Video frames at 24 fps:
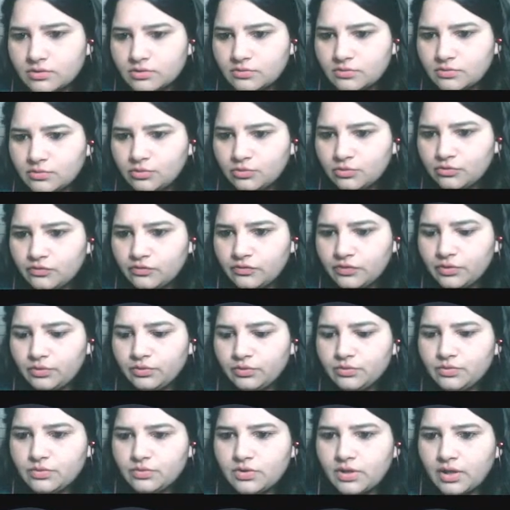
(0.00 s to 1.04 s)
Discuss both
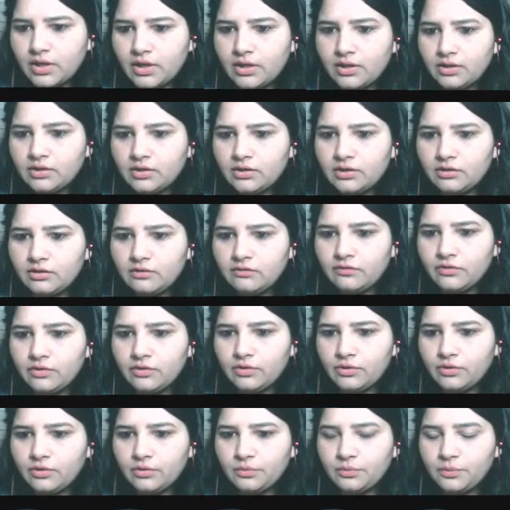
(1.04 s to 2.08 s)
views and give
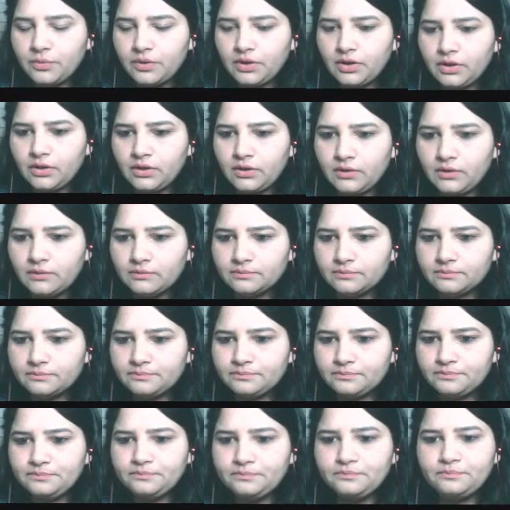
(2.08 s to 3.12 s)
your opinion.